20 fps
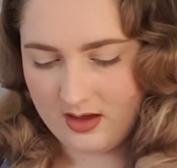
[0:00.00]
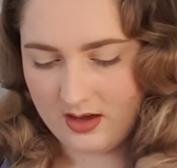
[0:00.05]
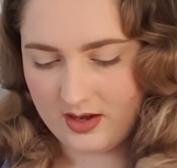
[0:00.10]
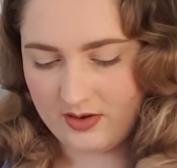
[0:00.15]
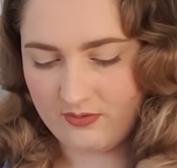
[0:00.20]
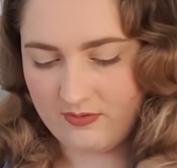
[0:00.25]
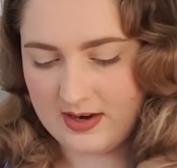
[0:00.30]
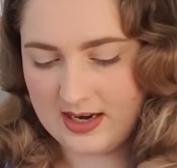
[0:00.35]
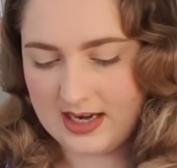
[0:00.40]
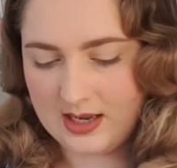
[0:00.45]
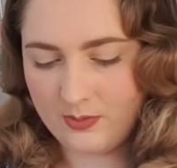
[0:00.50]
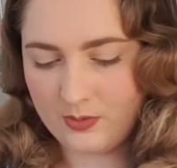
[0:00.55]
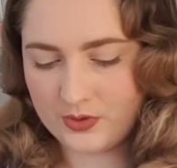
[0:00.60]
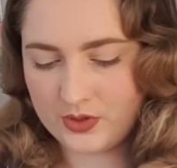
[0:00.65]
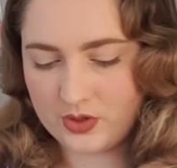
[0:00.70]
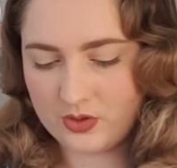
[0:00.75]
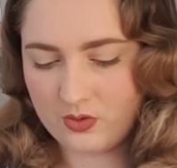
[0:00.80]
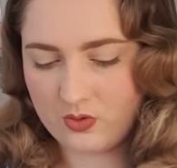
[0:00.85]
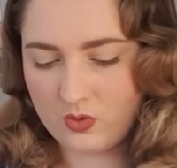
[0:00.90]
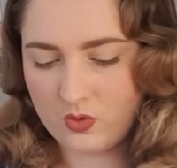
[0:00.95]
I really want
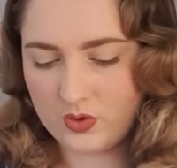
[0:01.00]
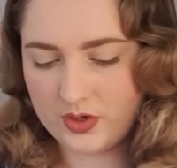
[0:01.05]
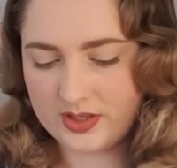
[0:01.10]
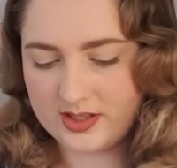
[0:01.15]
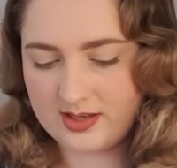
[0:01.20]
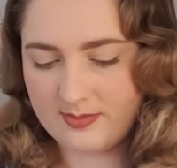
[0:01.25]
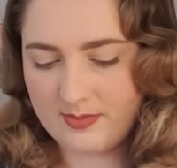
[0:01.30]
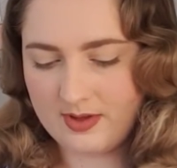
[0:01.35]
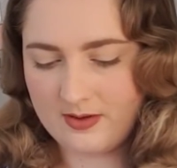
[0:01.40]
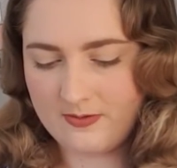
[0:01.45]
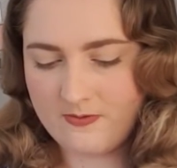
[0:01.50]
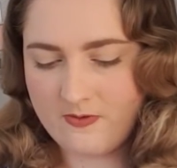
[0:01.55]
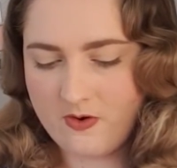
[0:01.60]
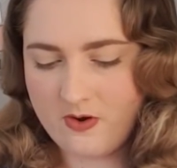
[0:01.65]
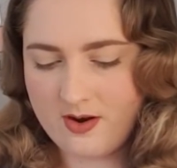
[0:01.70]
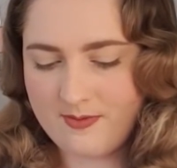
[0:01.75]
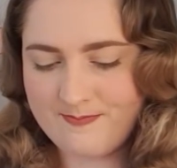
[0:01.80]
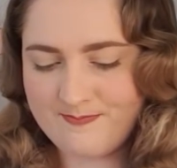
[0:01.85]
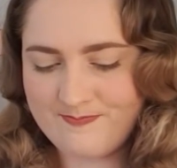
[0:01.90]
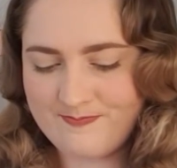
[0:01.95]
to order something for
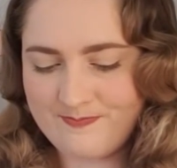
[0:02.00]
a